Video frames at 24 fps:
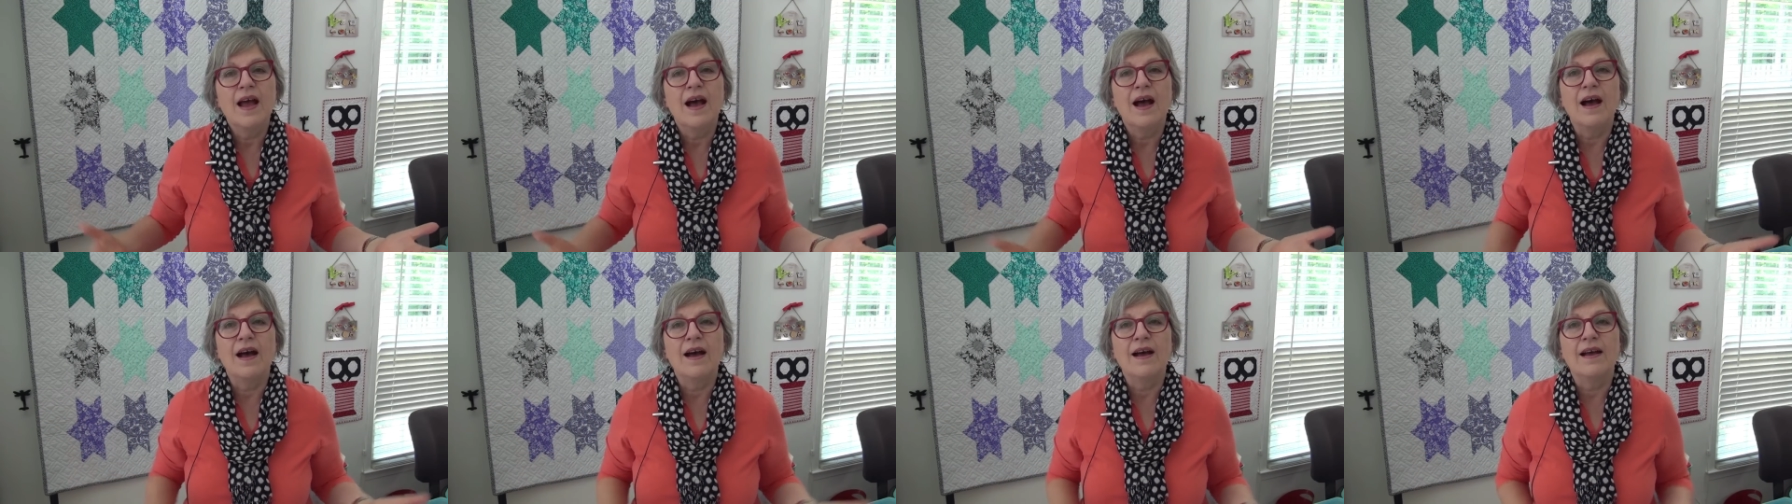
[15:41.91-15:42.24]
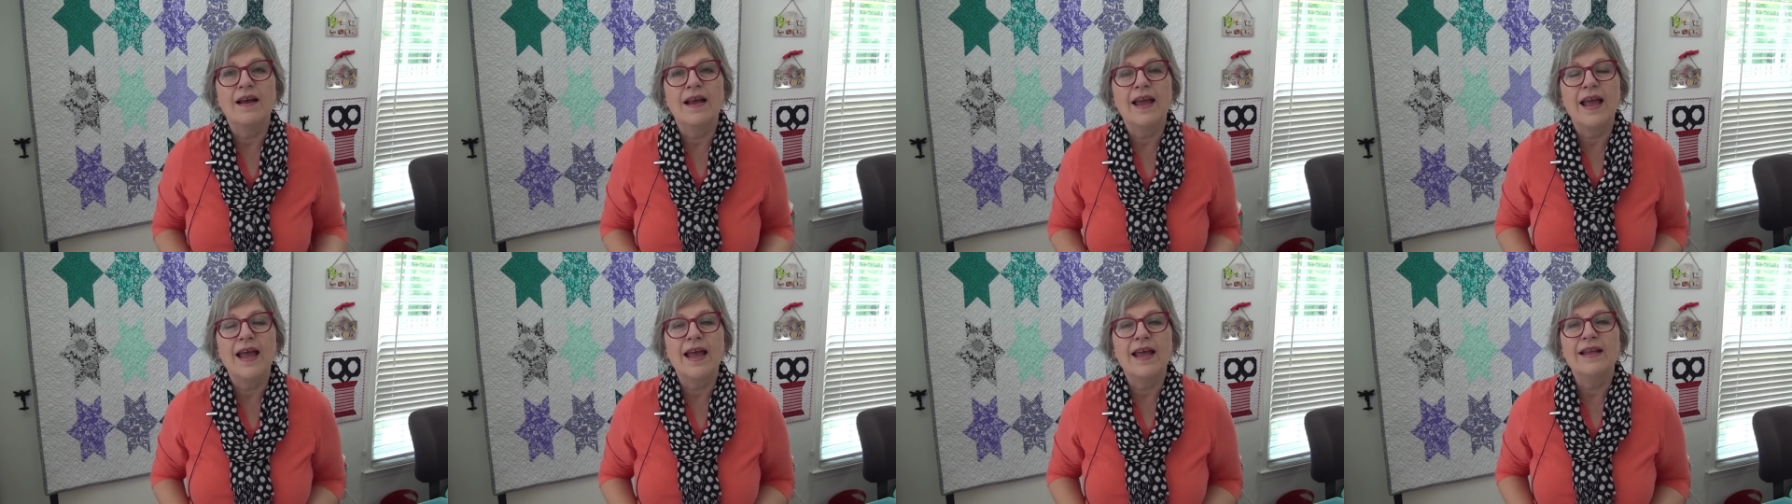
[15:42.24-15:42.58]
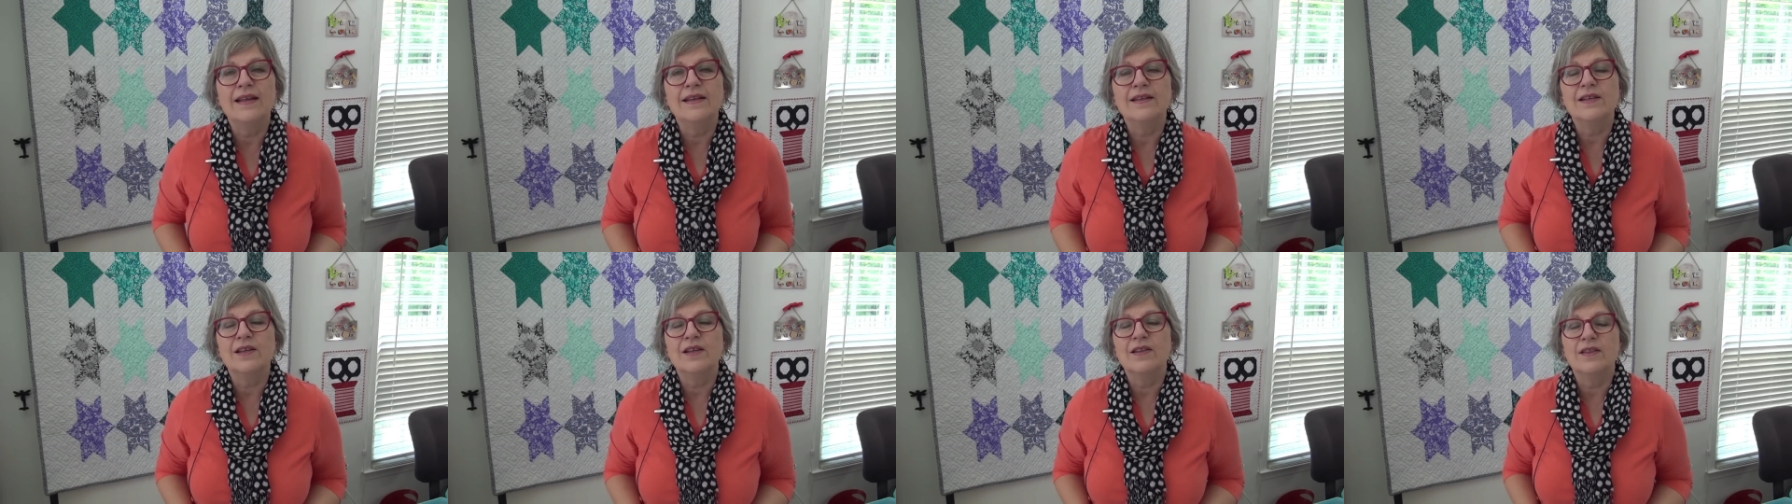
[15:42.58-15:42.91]
Uh,
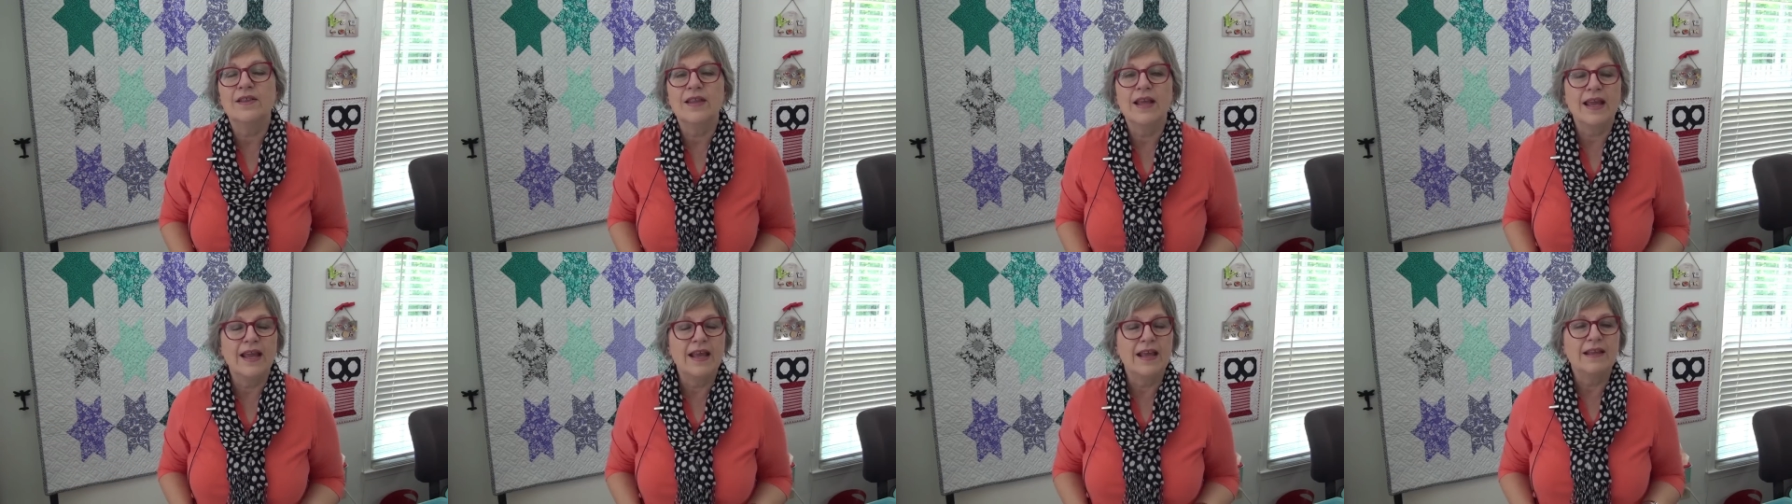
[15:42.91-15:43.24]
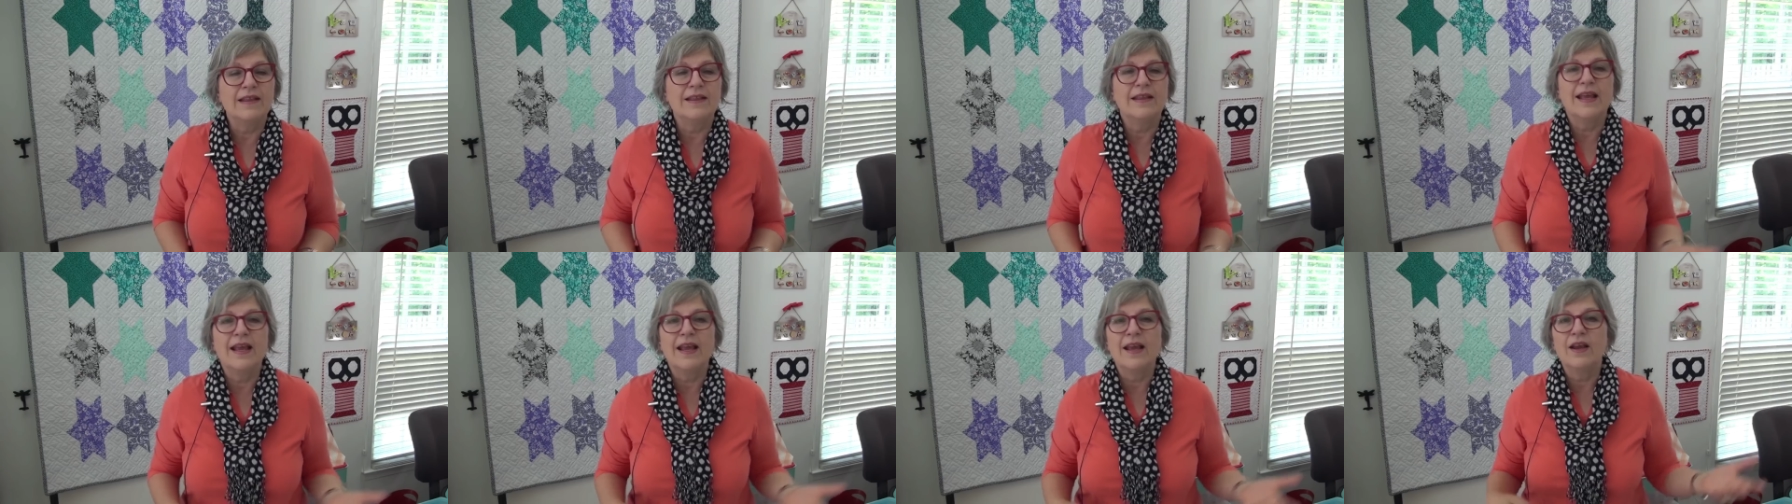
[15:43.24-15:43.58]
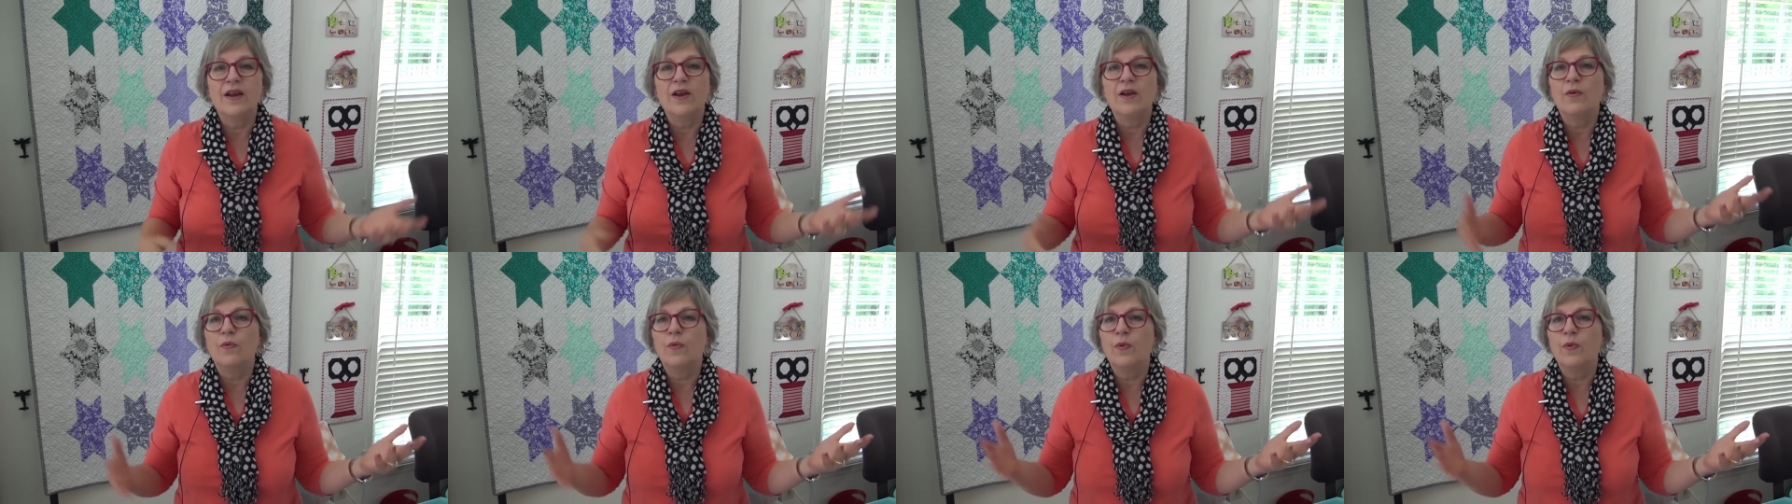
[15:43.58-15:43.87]
and they they